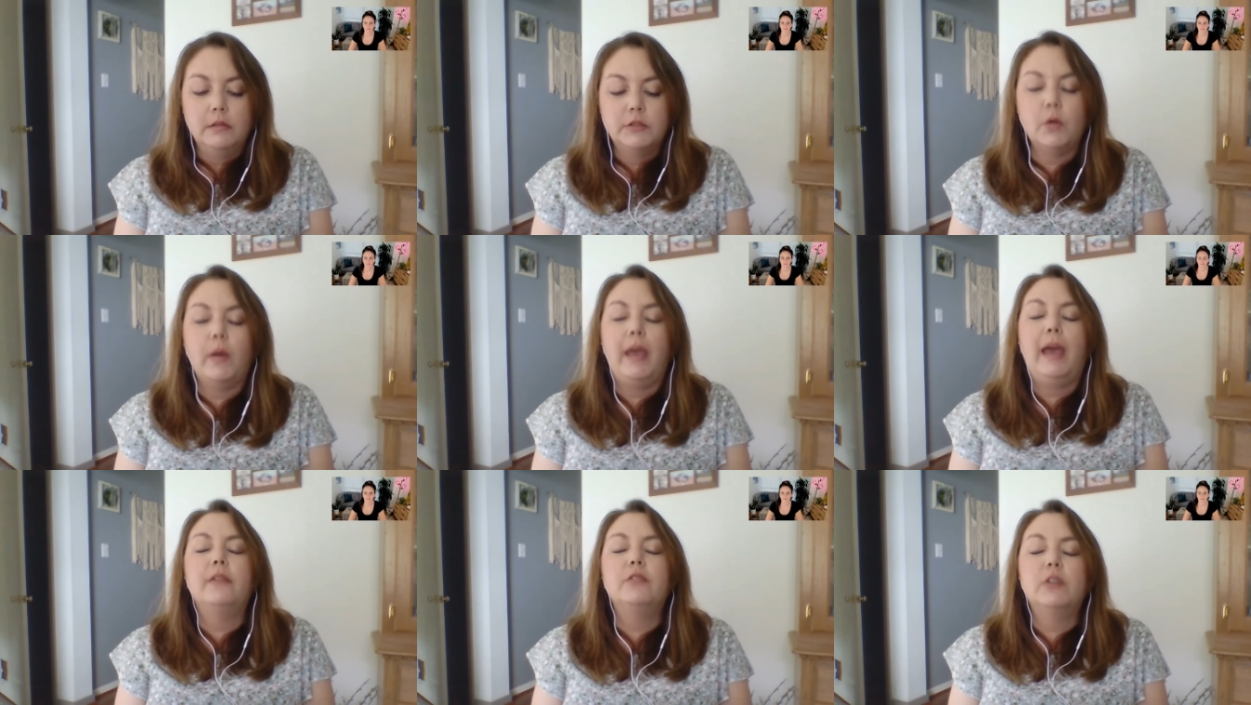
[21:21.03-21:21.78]
So
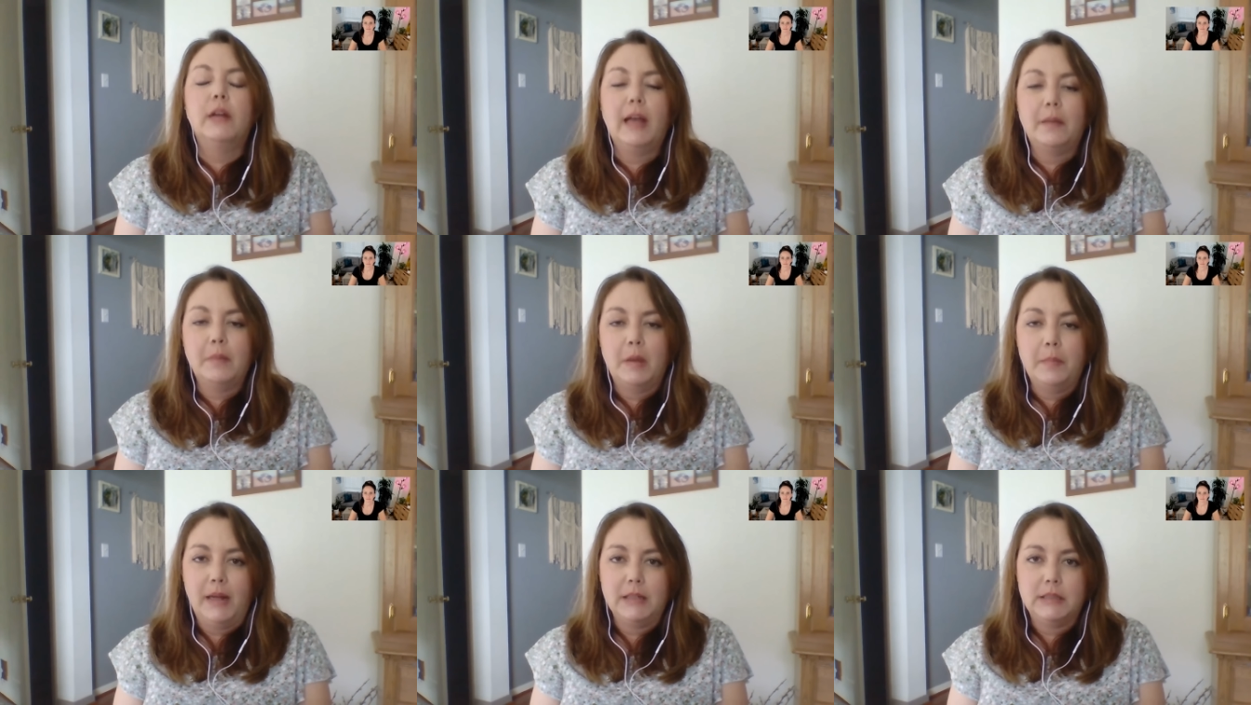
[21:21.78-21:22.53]
after I got my
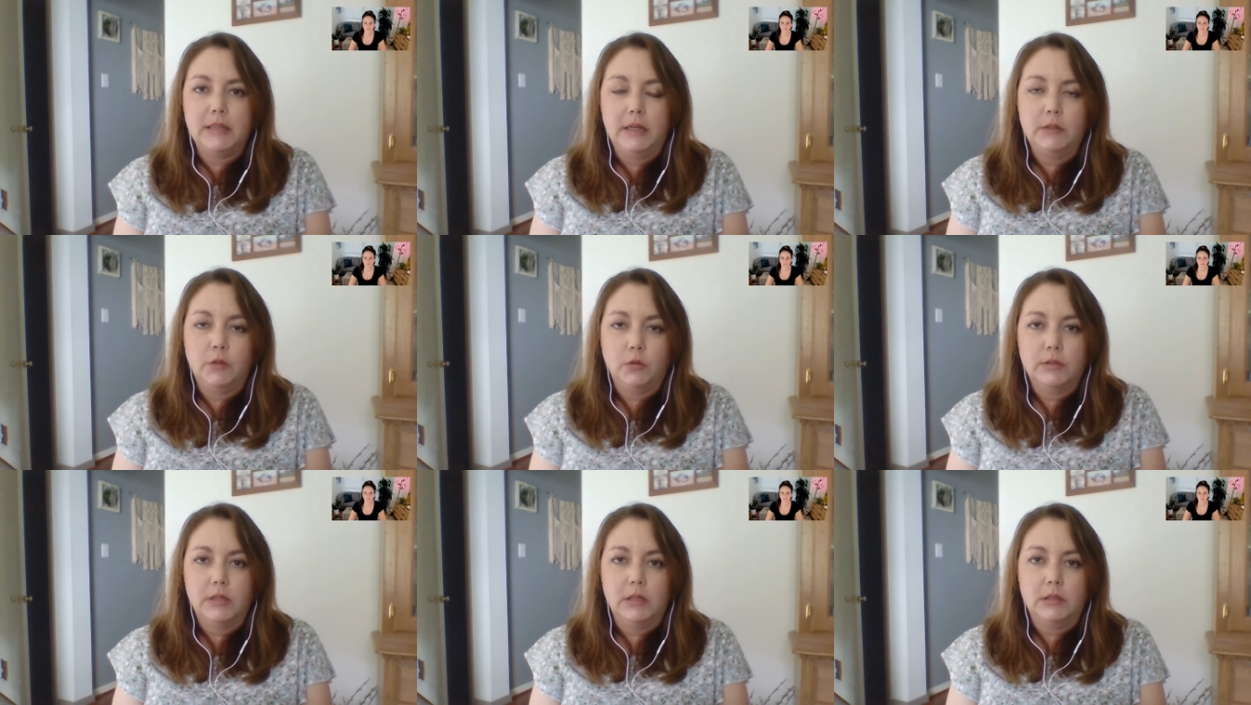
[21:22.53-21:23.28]
POTS
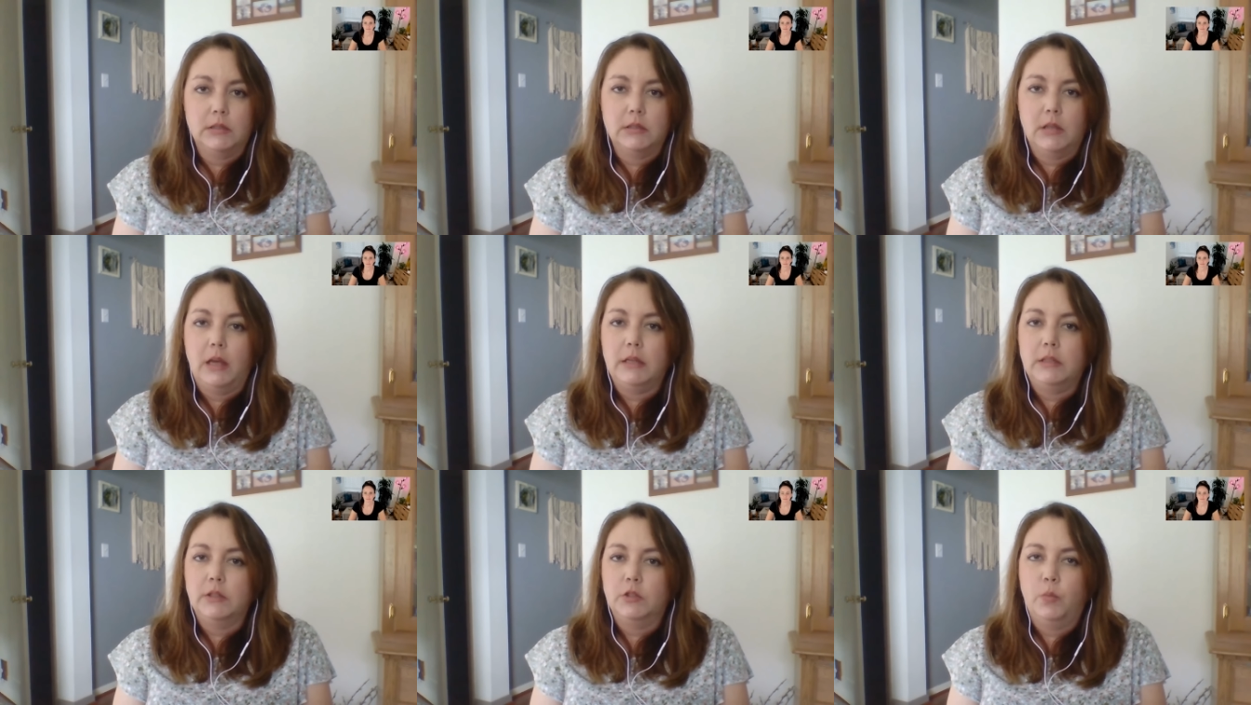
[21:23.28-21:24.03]
diagnosis,
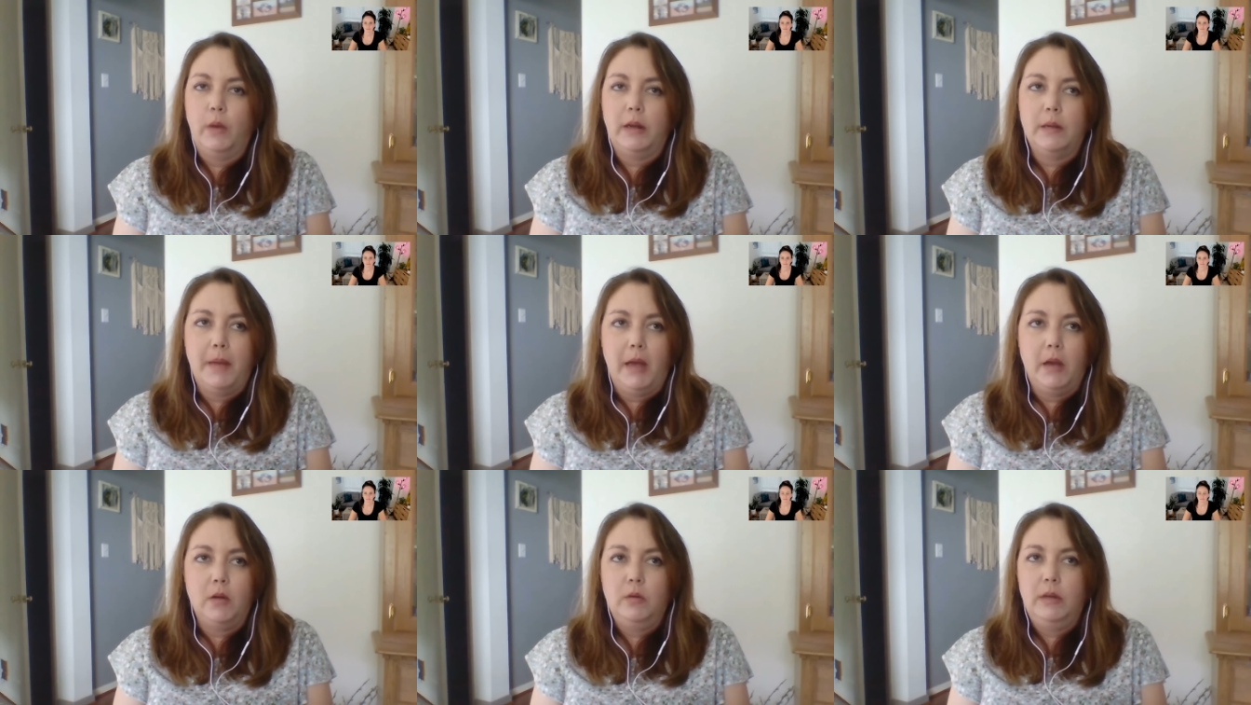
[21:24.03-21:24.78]
I just went
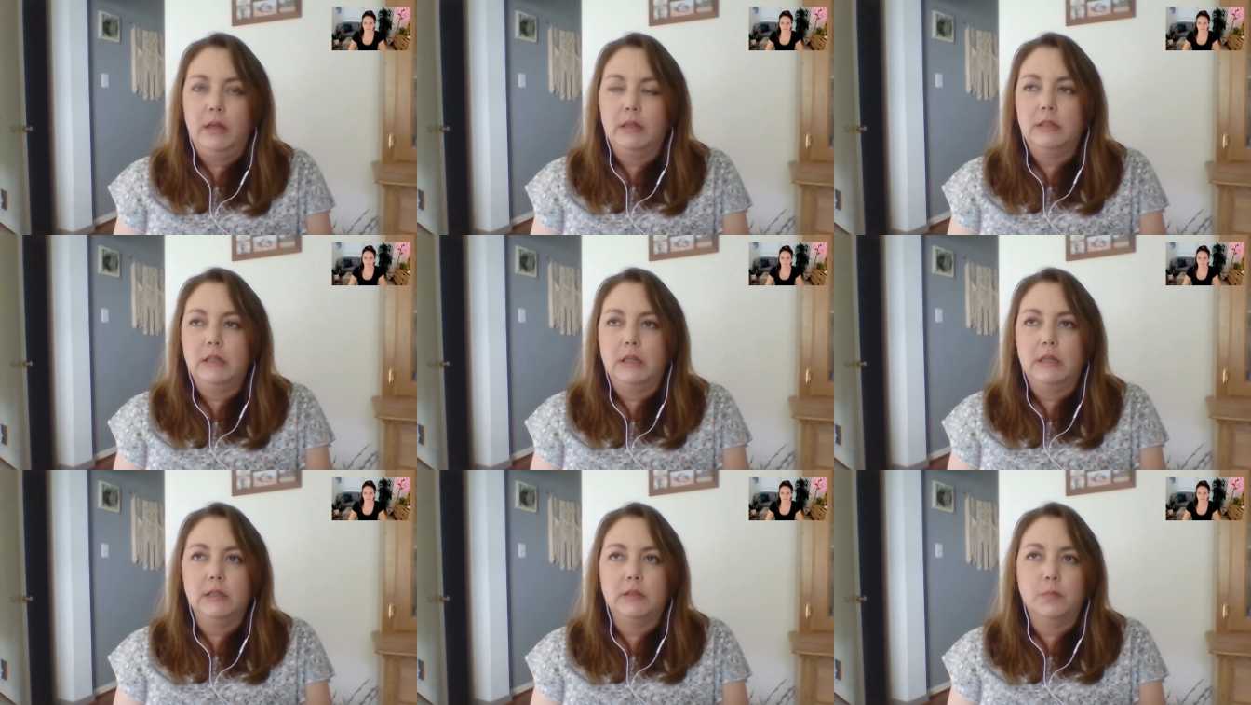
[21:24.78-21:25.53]
about and
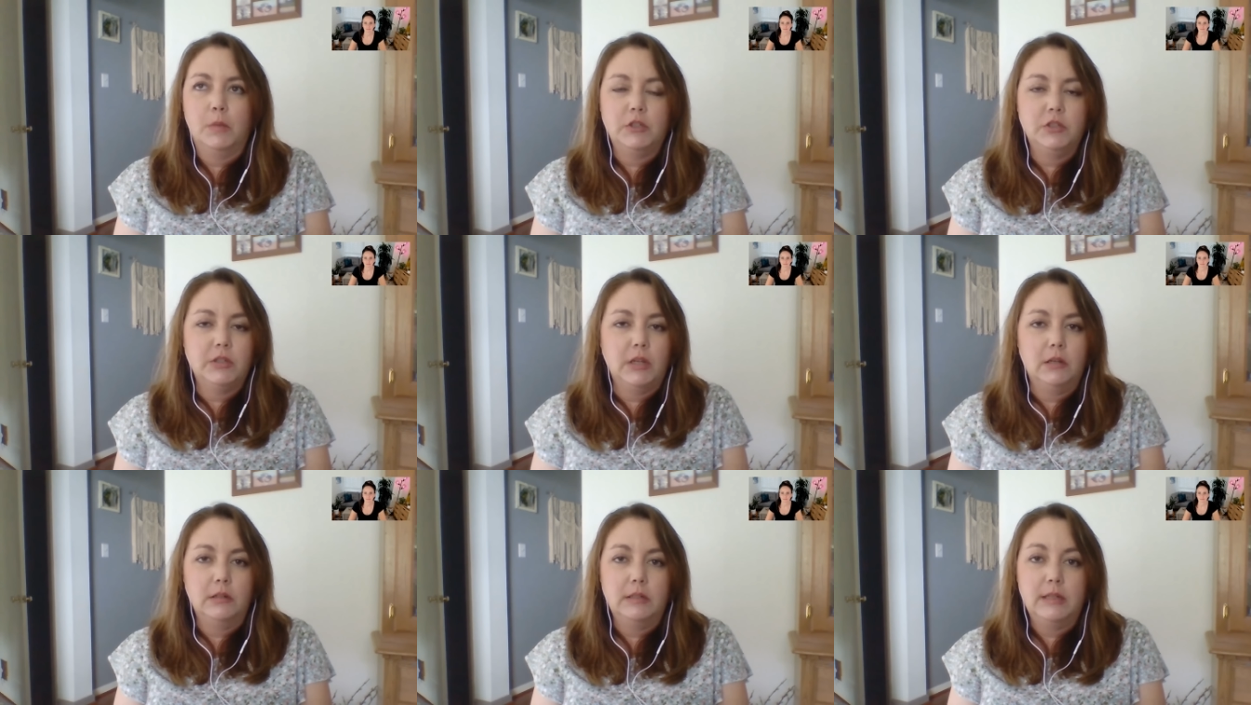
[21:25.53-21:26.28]
did as much as I
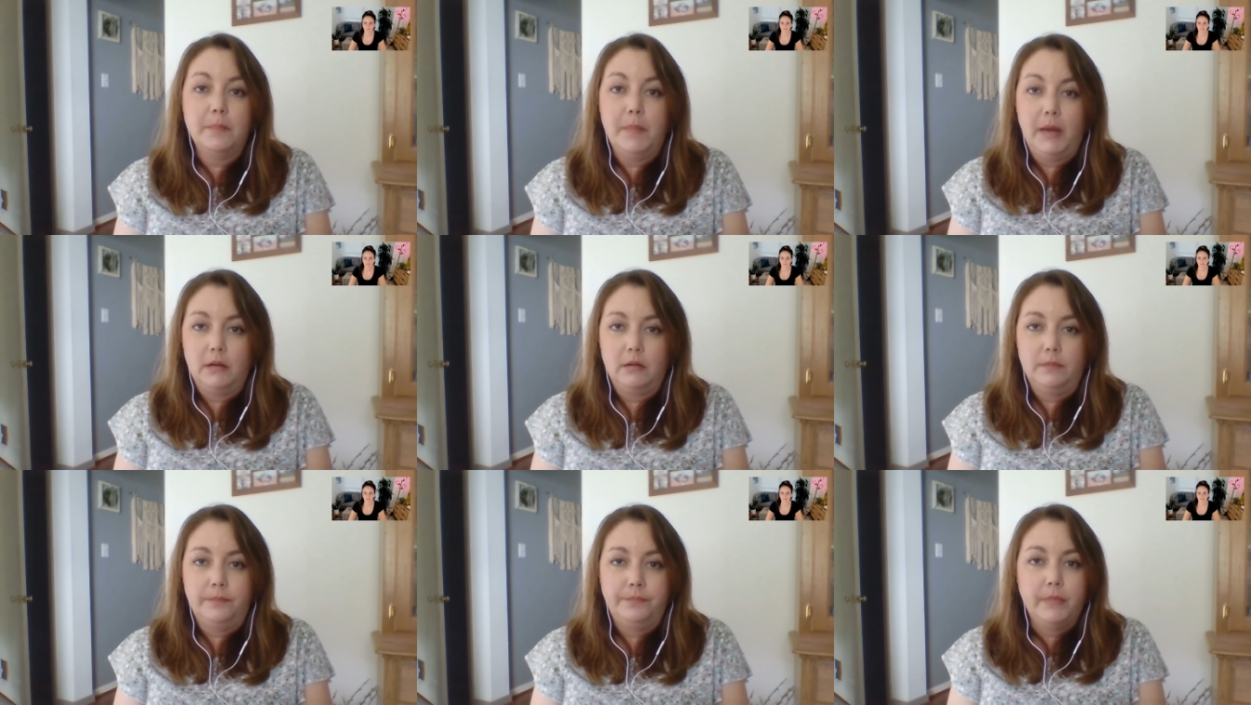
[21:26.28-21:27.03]
could to get
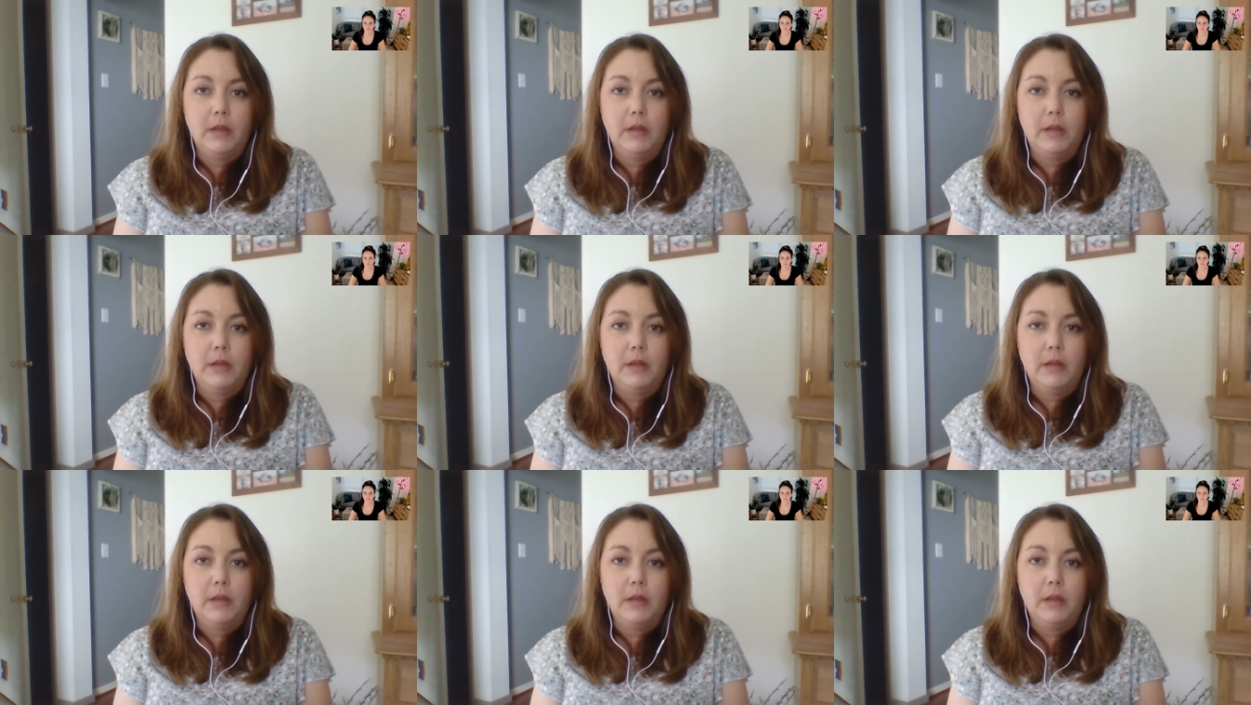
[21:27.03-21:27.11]
better.